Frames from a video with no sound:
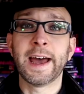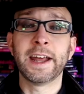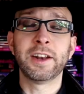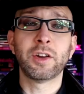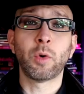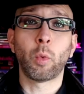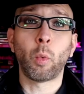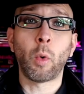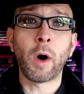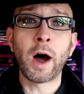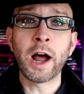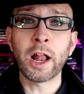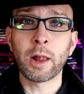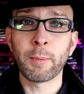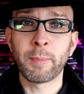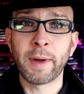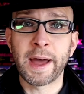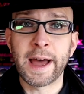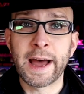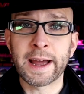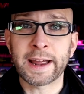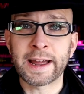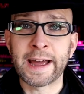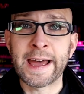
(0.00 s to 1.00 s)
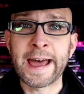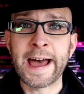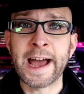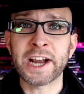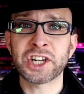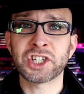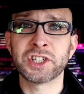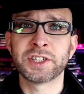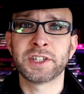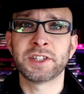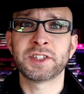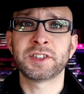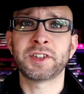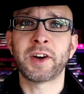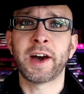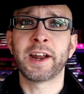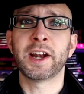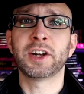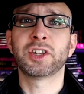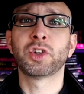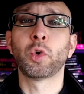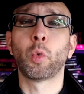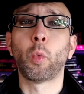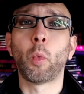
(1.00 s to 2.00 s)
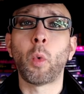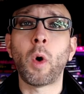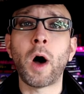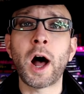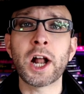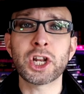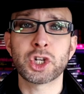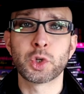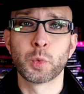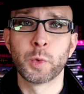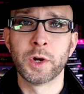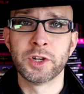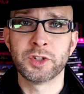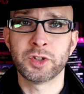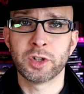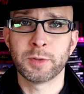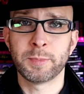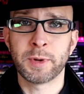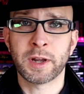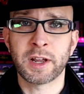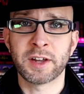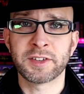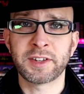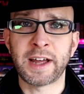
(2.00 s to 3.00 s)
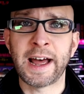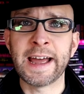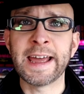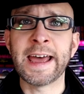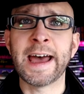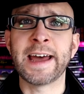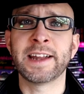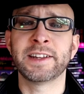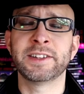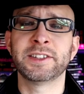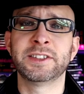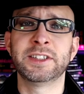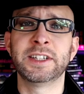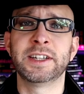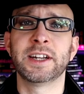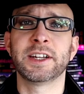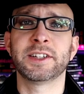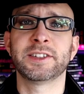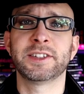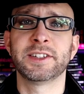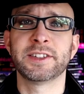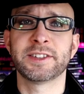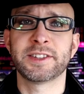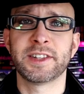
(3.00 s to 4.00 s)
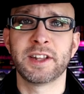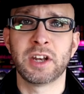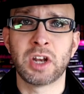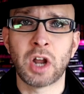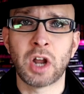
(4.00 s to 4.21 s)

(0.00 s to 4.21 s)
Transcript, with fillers: And a while back, I actually decided to watch Wizard because I hadn't seen it since the